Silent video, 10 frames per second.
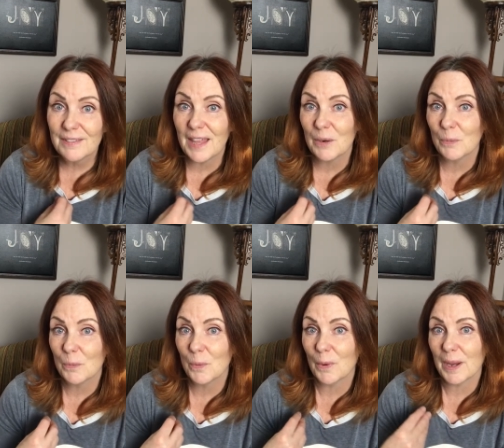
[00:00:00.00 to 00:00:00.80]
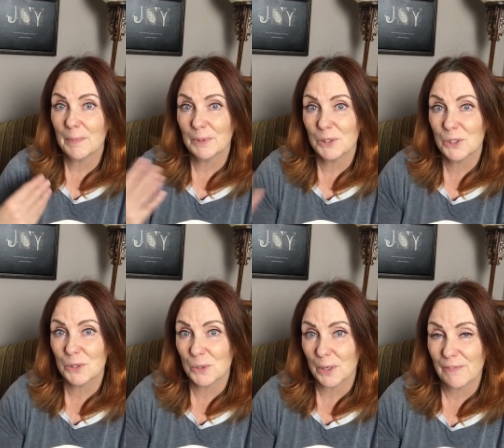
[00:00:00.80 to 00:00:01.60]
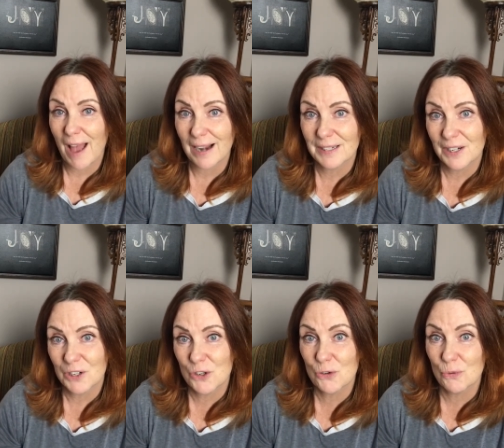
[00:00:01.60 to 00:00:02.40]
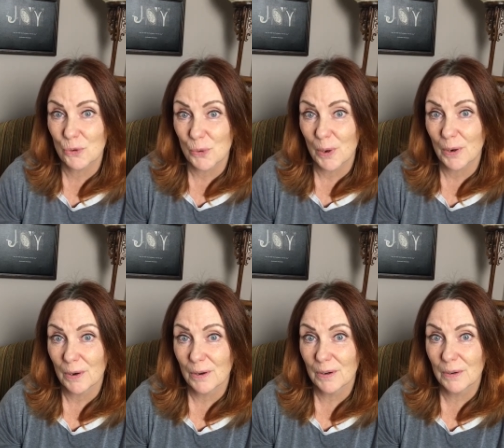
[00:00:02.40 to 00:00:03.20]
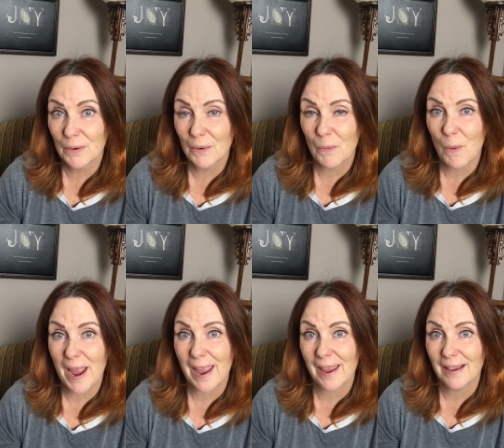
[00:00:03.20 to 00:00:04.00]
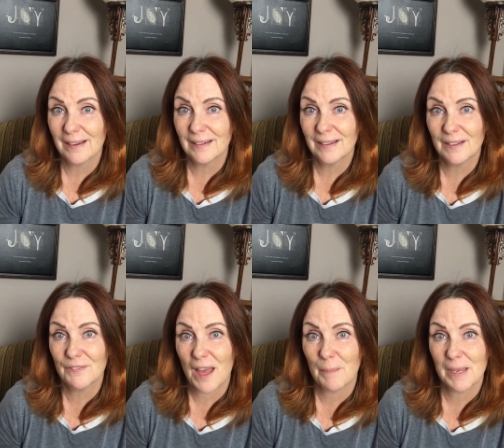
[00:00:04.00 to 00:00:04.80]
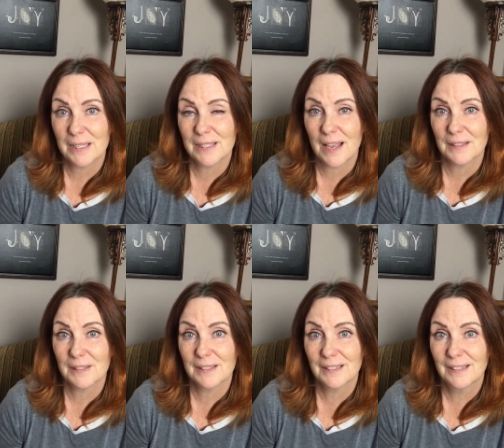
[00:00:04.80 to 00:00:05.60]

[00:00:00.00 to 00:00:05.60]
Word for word: then we're able to sort of act in a truer way, if that makes sense.